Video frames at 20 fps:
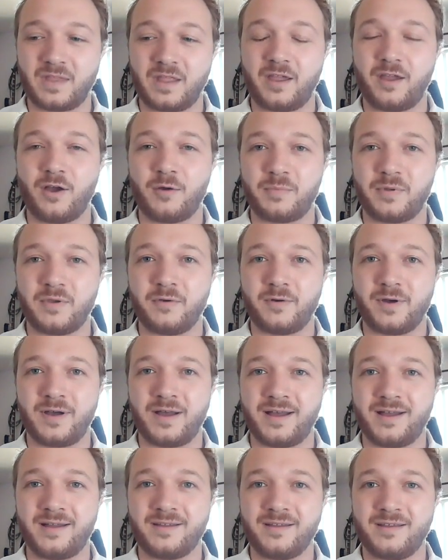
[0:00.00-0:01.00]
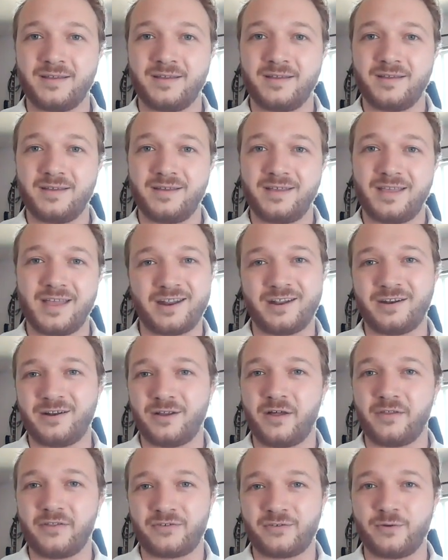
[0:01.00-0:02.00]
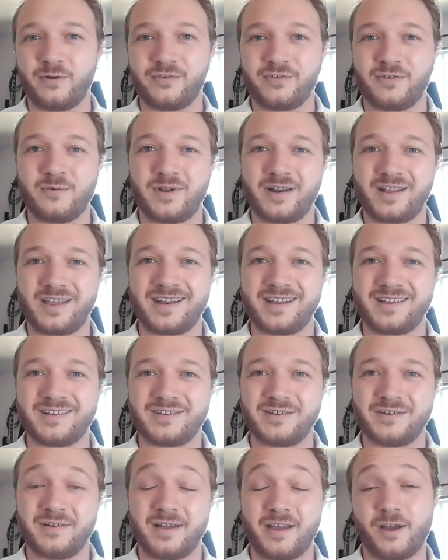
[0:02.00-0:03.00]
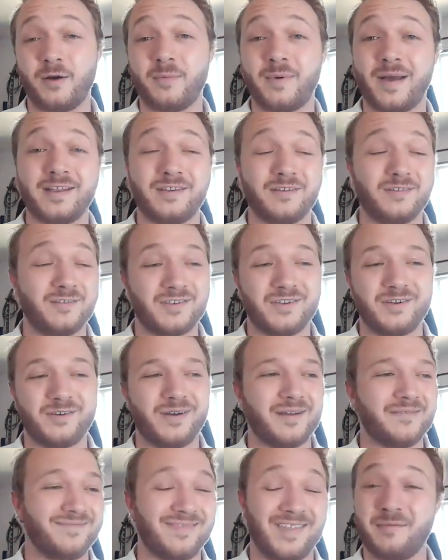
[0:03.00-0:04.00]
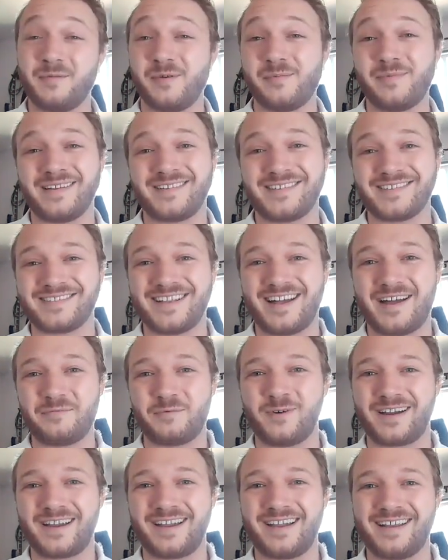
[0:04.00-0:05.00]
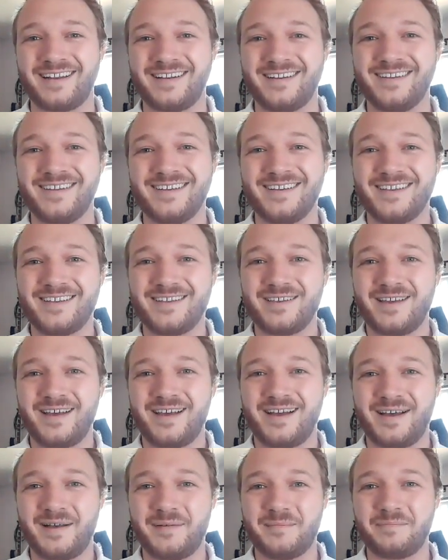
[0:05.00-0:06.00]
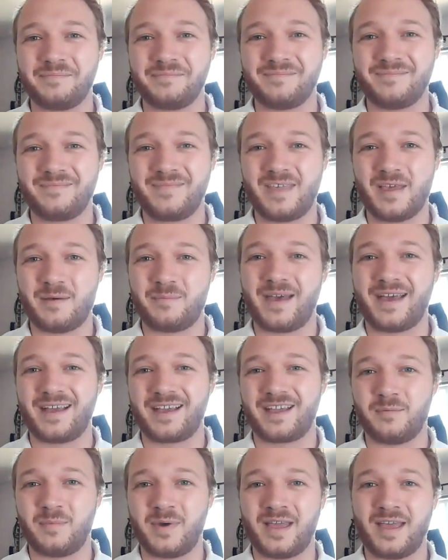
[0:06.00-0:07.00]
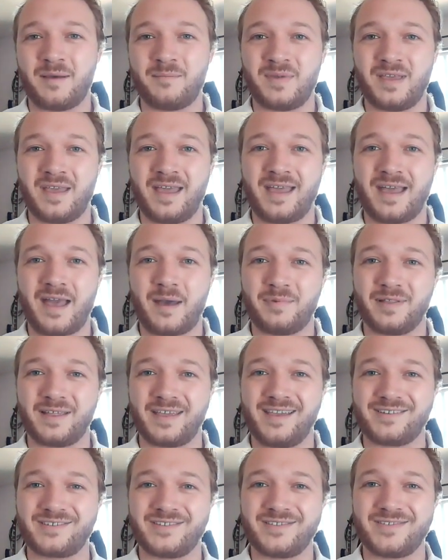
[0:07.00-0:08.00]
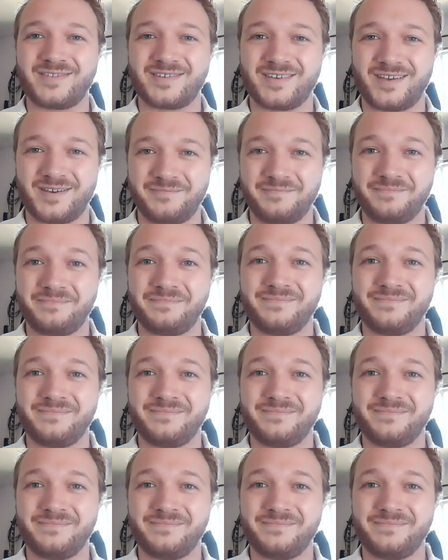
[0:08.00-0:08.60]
I hope you uh, get into all the schools you want to get into. I hope I do too. I'm, I'm about to stop working and um, get back into my MBA applications. So